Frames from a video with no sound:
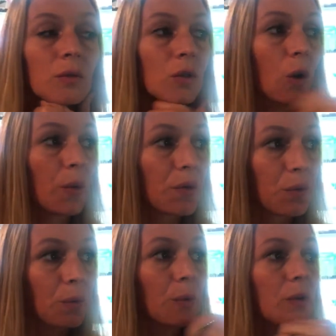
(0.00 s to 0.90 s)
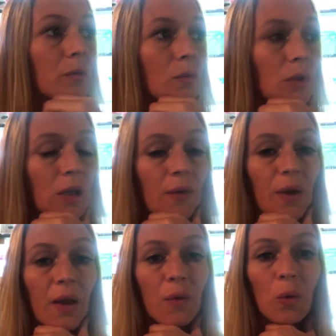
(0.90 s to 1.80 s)
going through and
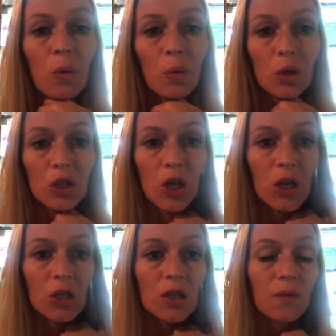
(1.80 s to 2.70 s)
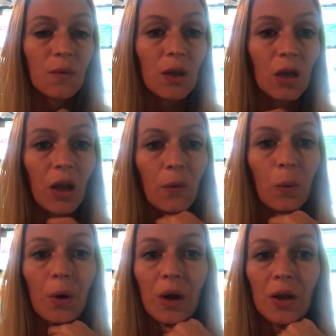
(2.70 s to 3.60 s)
giving everyone water changes and feeding
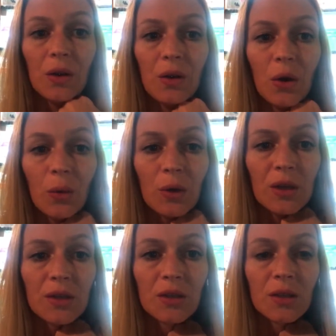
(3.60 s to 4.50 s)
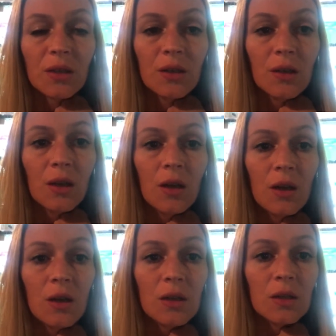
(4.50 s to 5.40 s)
everyone, I noticed
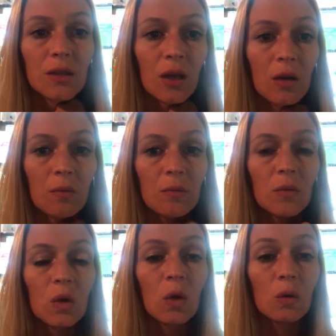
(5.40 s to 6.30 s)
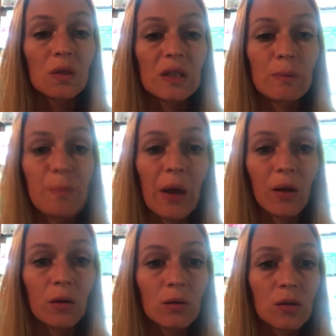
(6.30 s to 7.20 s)
some gold
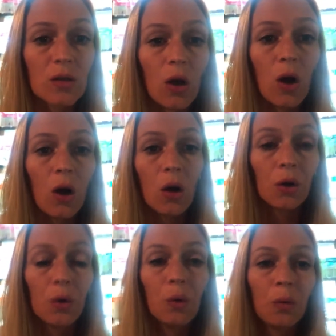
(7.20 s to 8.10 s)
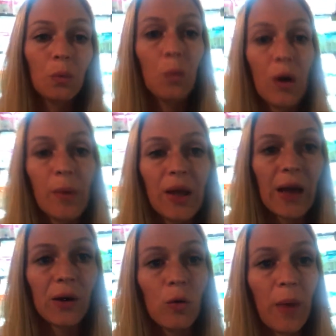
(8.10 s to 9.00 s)
speckles on one of my
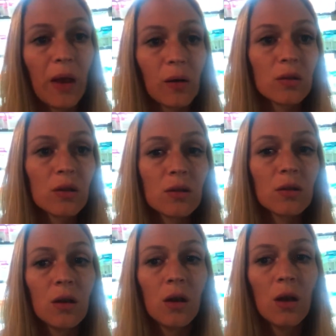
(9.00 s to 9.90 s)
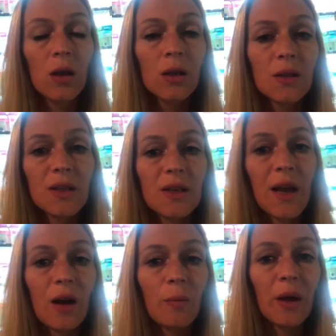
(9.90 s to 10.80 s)
adult males. So
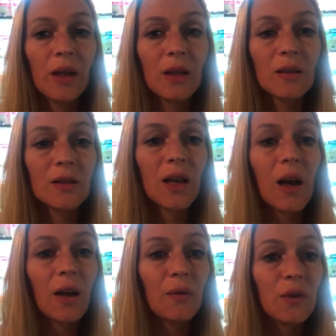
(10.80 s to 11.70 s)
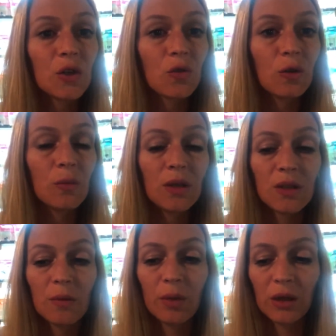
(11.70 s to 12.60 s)
now my entire fish room is
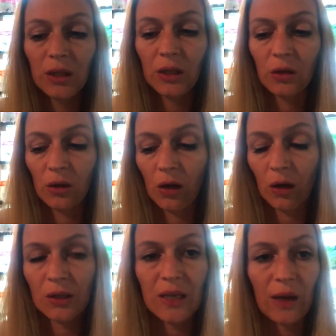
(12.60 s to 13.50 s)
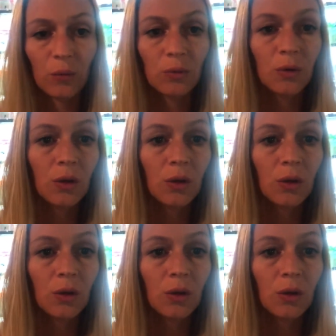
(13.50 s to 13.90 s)
completely on lockdown.